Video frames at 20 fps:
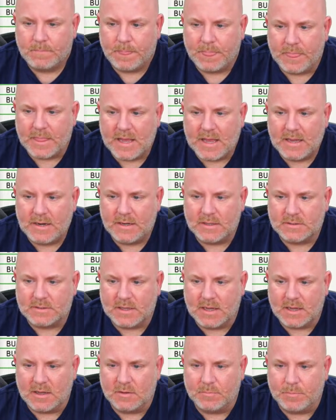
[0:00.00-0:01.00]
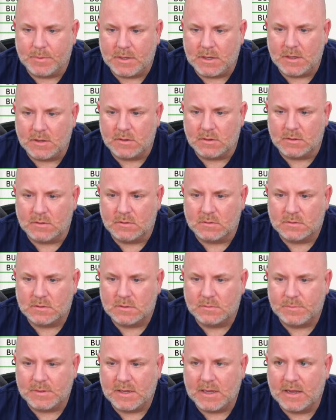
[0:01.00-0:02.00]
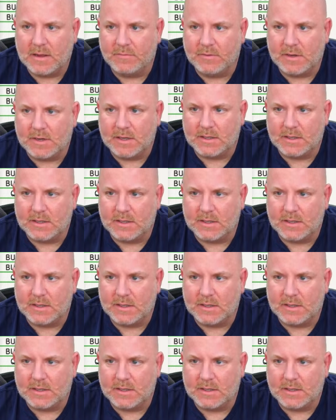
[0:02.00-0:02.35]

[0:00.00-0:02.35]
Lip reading: That does not appear to be having